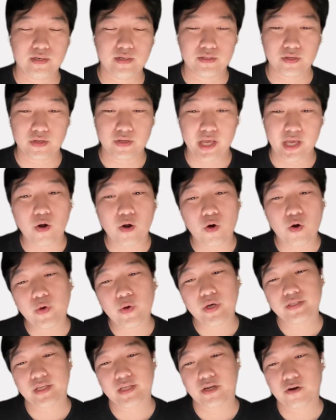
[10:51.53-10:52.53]
So he
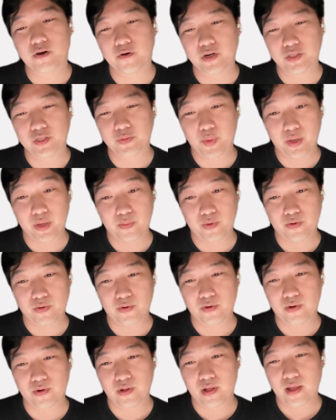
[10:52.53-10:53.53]
always encouraged
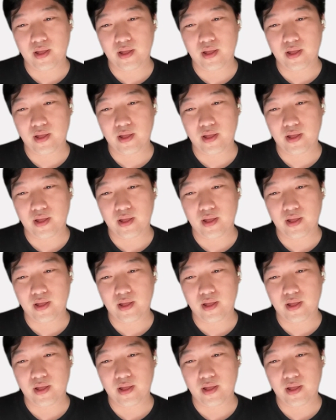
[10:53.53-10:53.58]
people